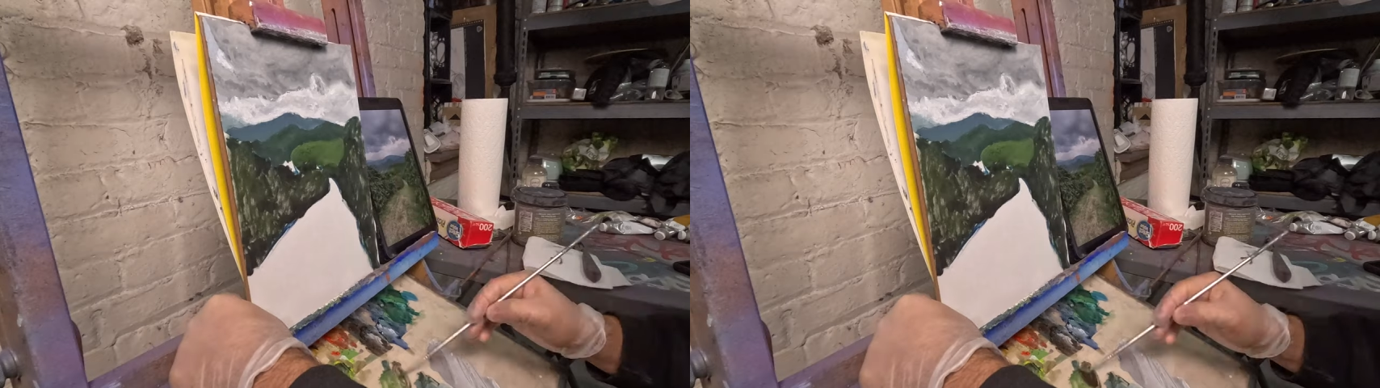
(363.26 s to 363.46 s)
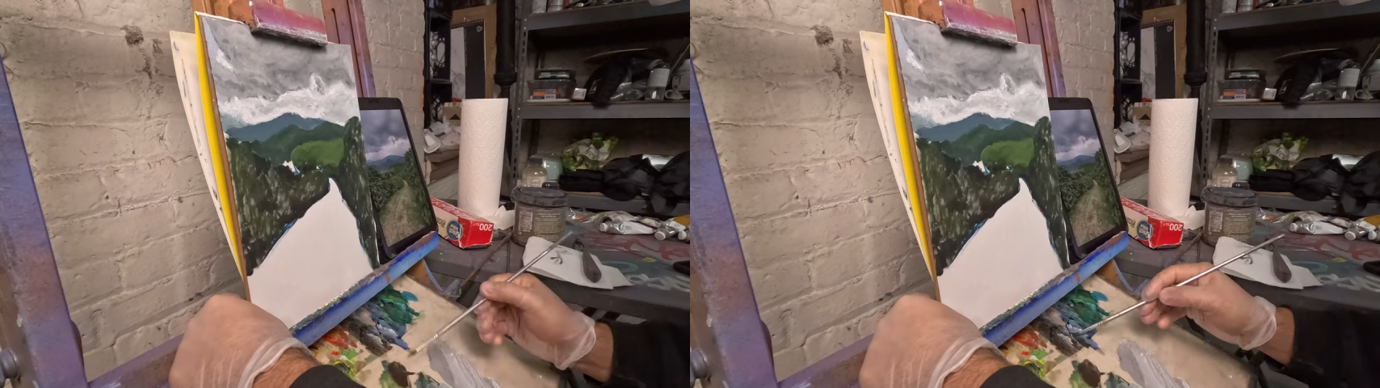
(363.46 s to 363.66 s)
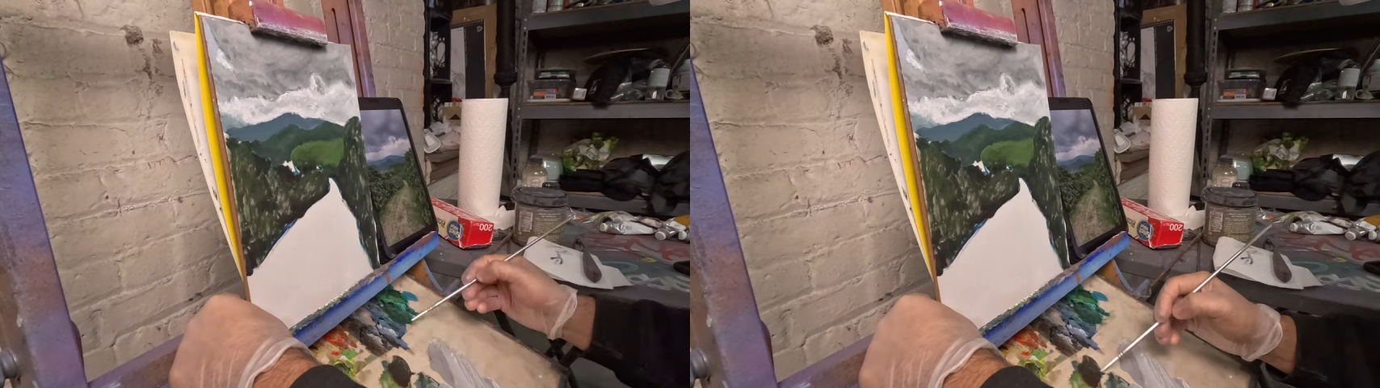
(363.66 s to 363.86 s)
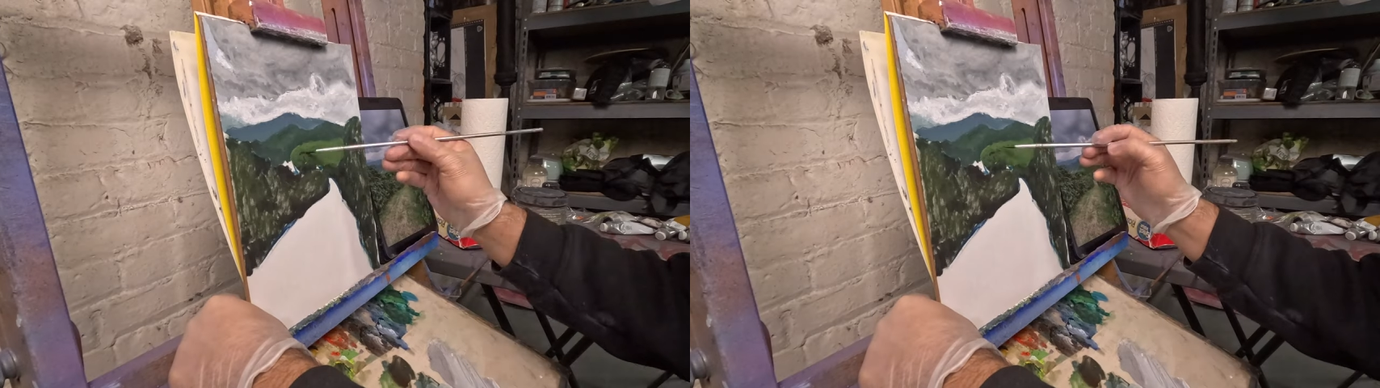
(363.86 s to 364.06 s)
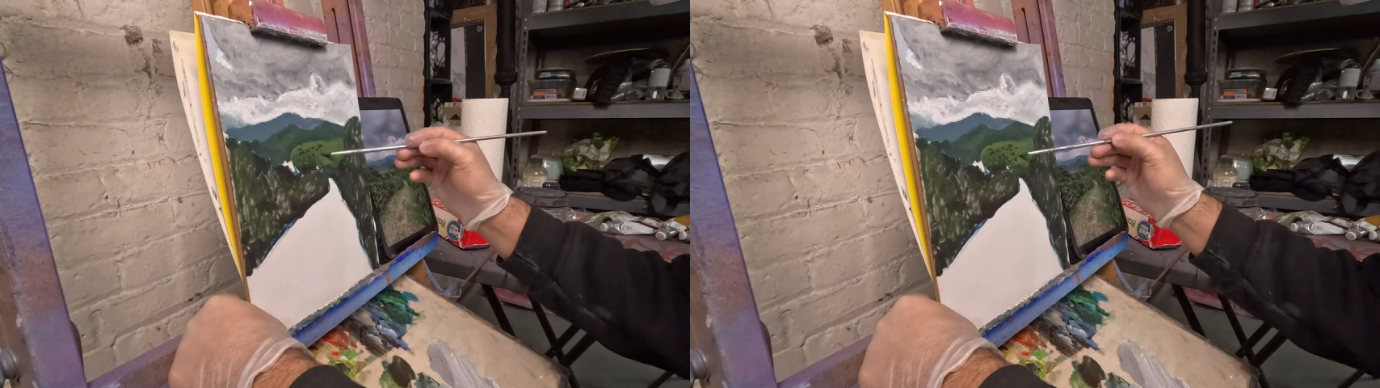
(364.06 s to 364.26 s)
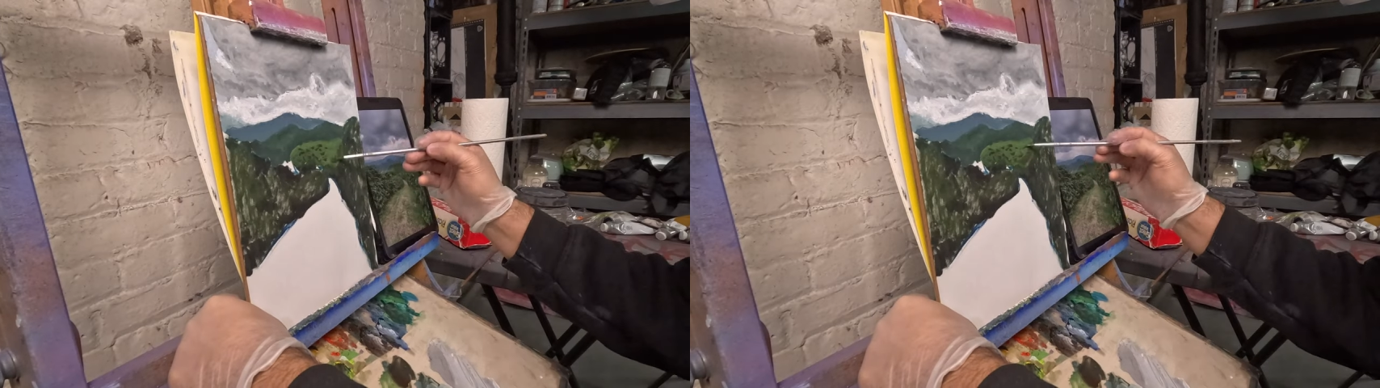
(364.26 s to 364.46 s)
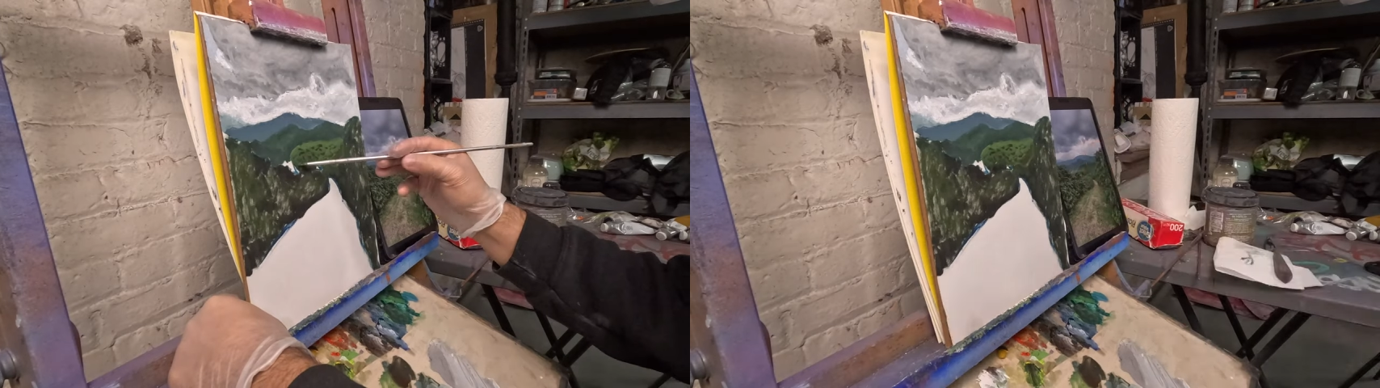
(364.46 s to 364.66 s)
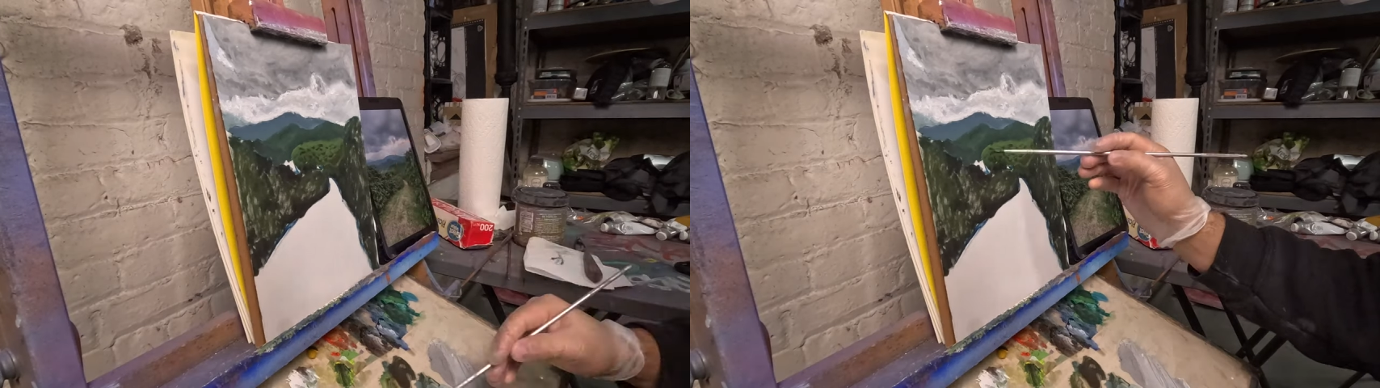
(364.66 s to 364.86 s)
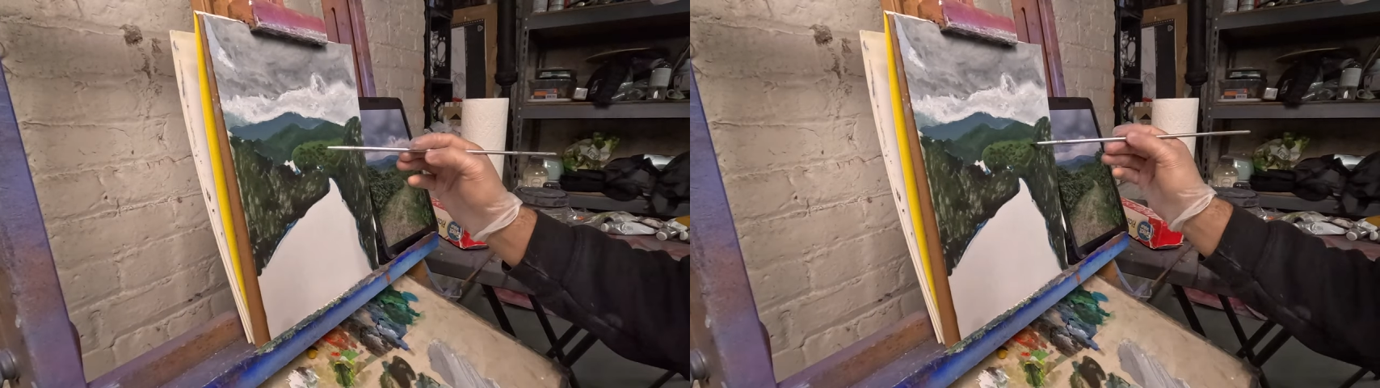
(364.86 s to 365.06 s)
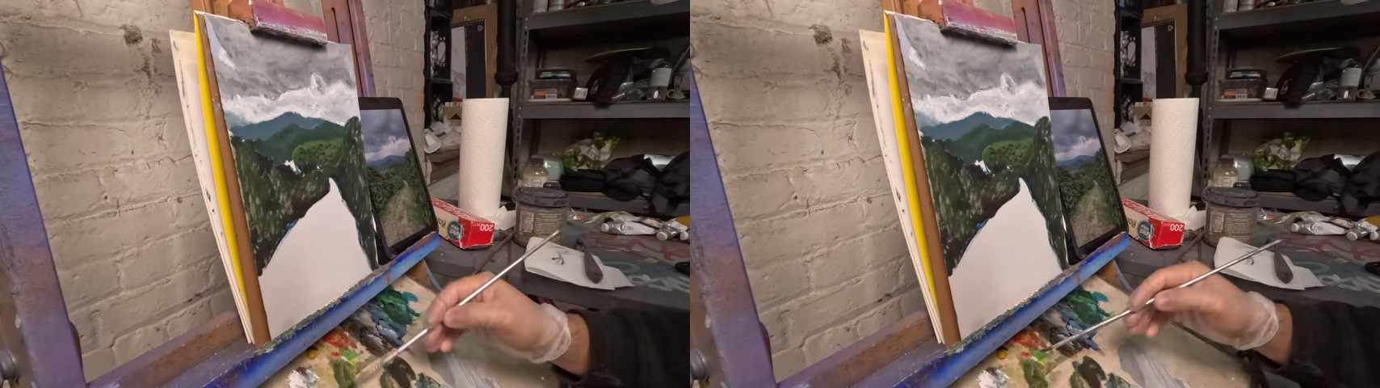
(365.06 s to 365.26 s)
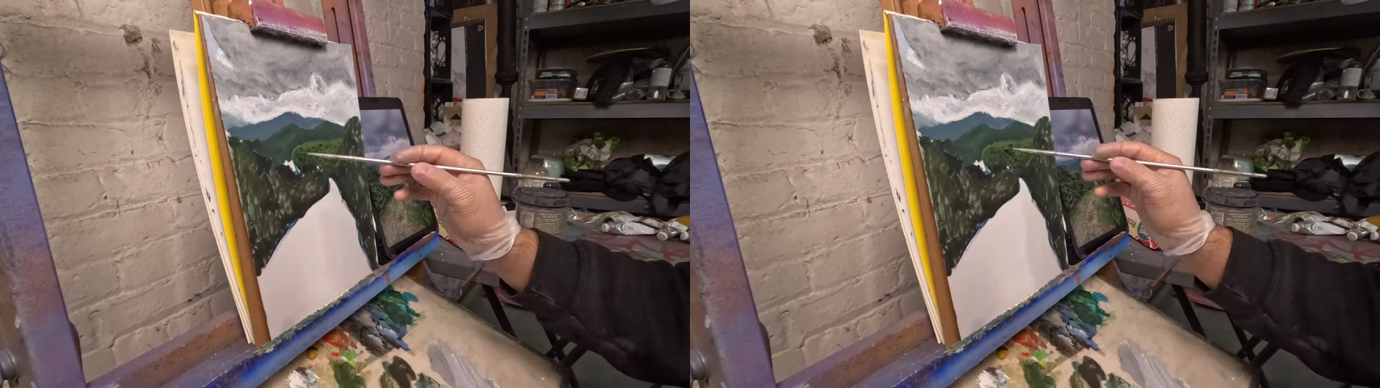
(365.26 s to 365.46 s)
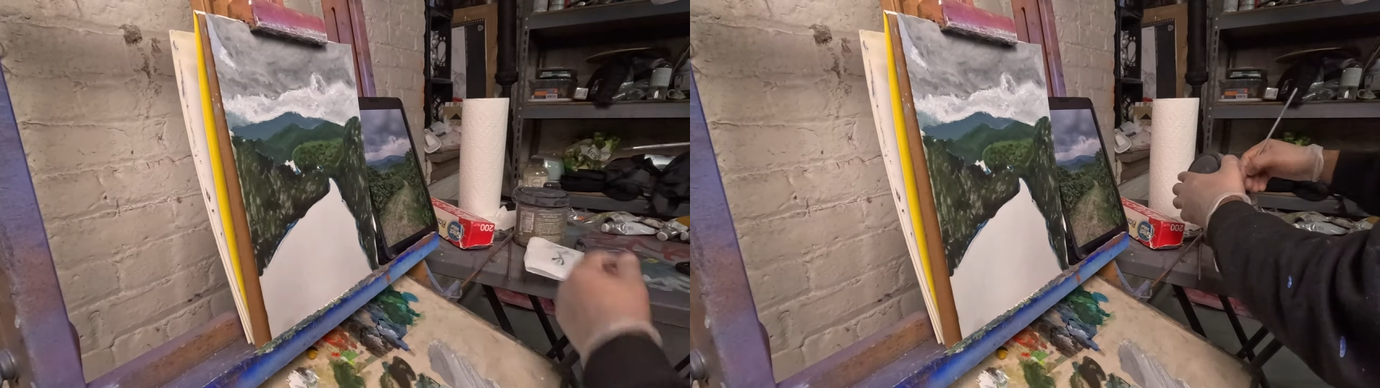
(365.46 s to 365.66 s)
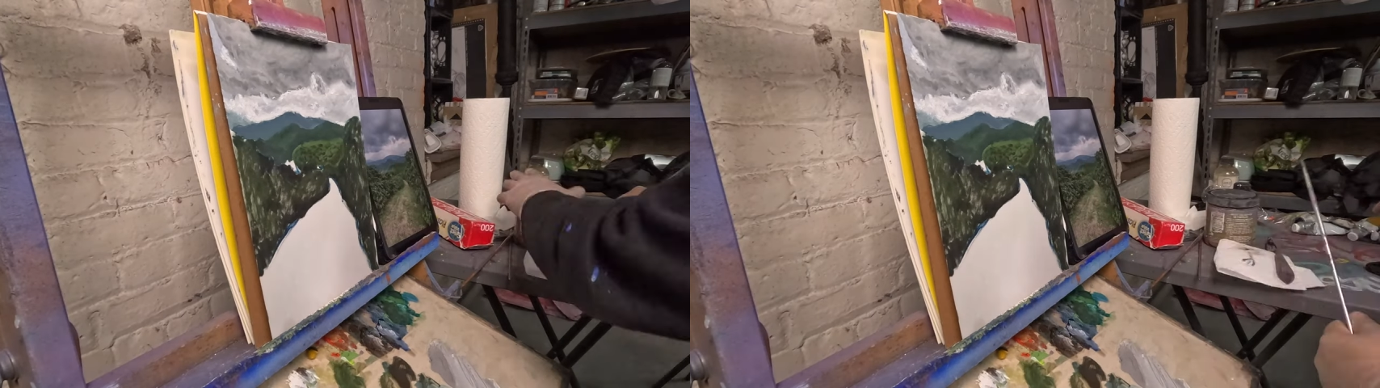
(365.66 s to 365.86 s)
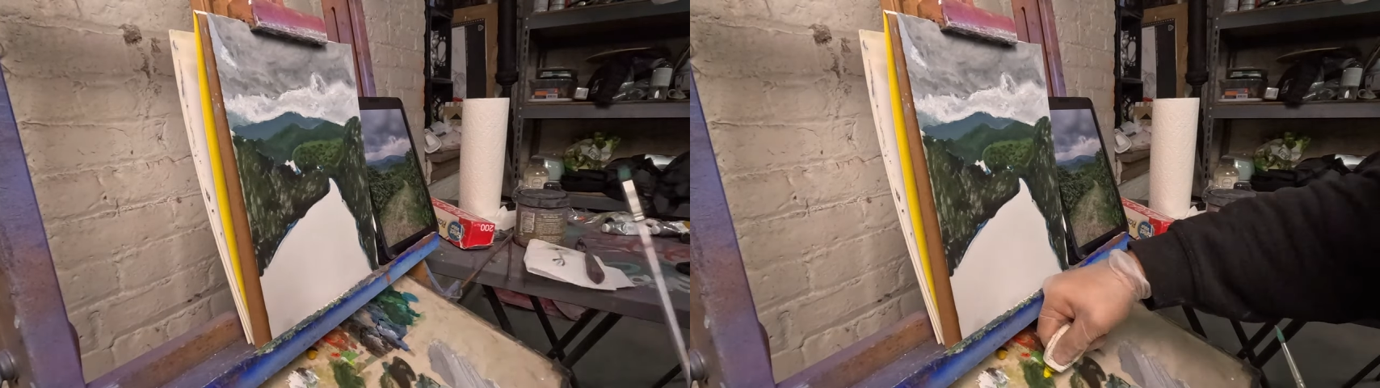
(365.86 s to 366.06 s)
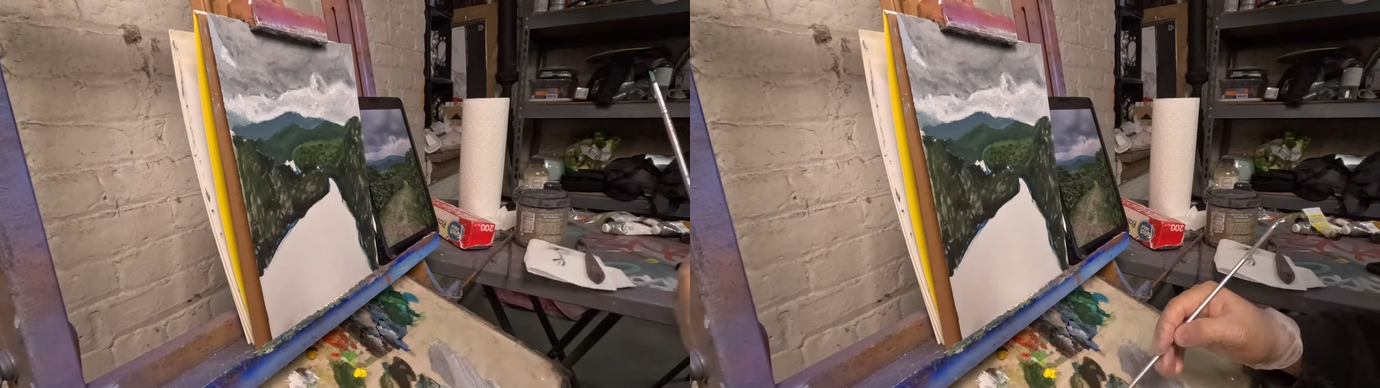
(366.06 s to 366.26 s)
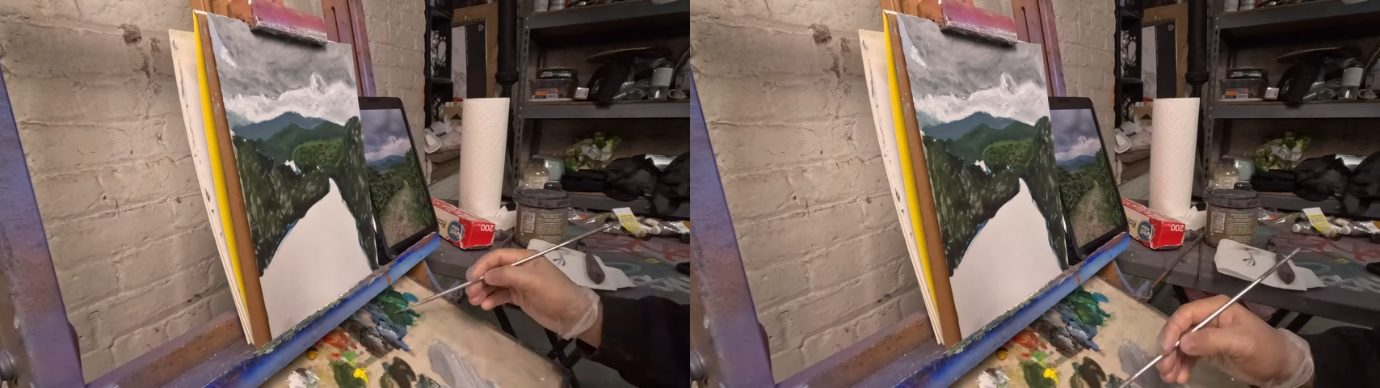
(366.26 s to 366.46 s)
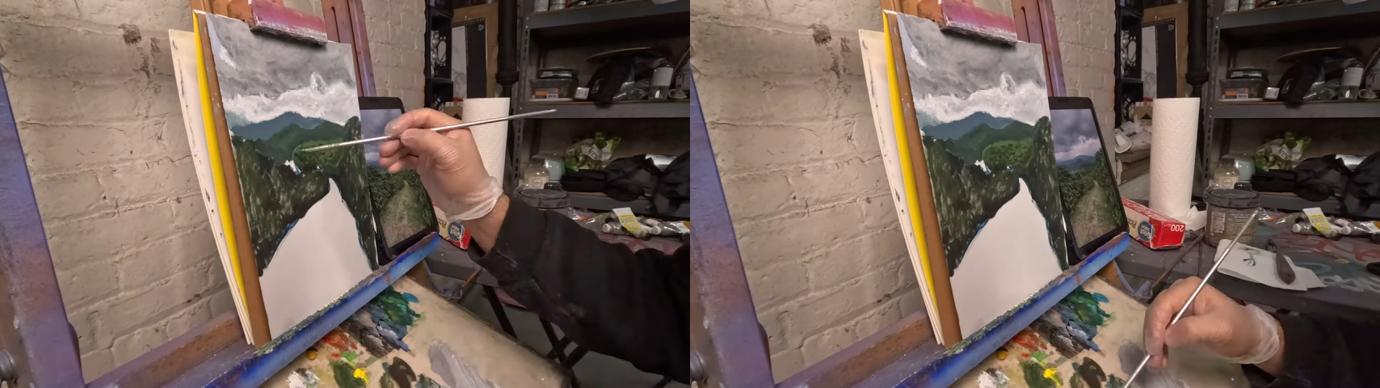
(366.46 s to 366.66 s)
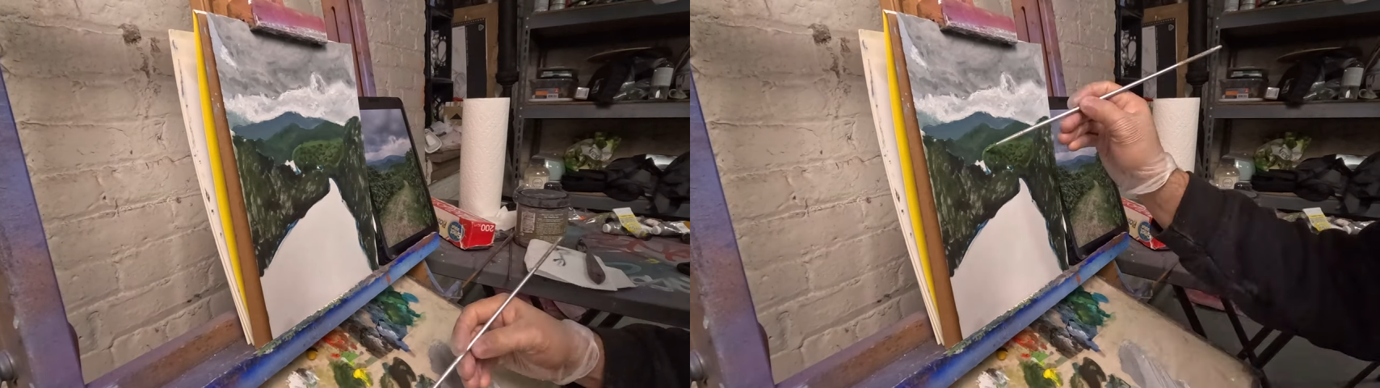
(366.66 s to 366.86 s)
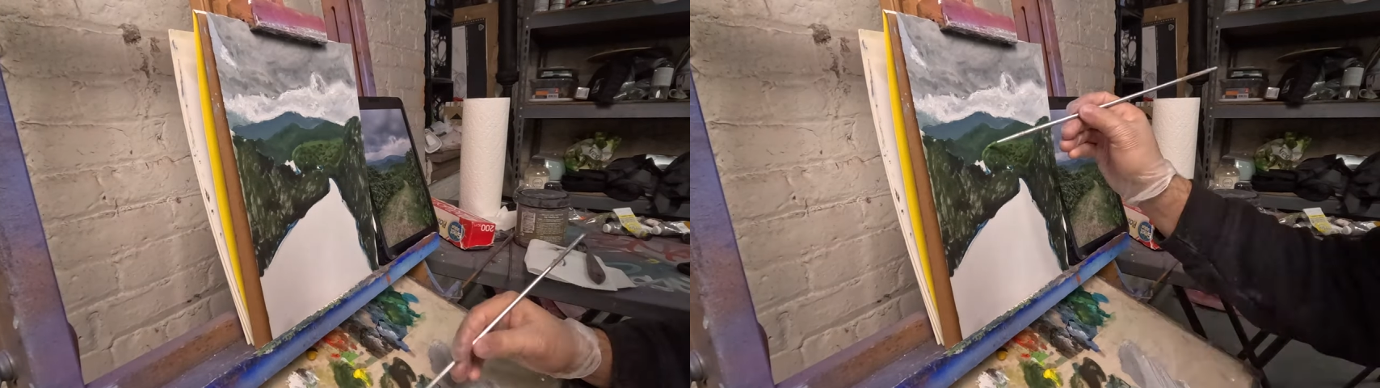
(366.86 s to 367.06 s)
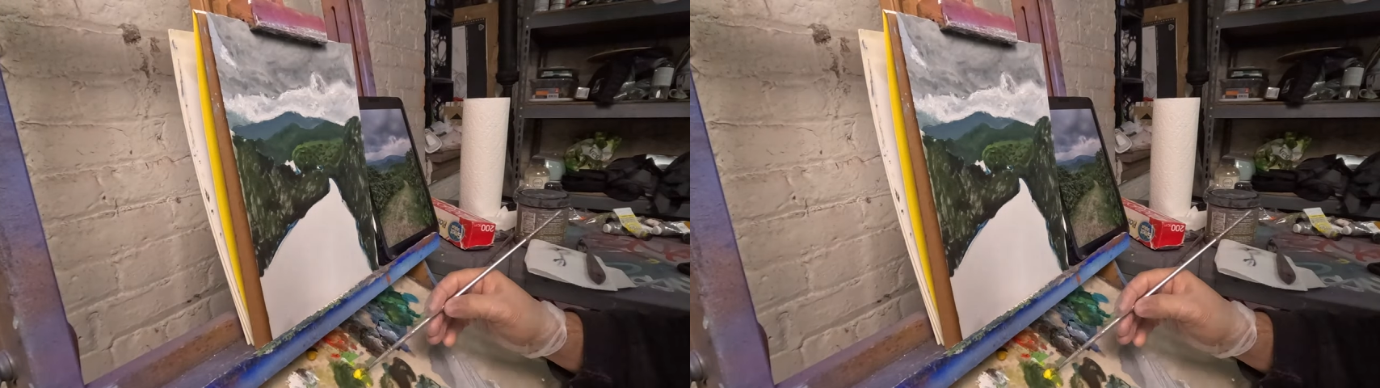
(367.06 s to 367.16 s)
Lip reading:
Nobody's mouth can be seen.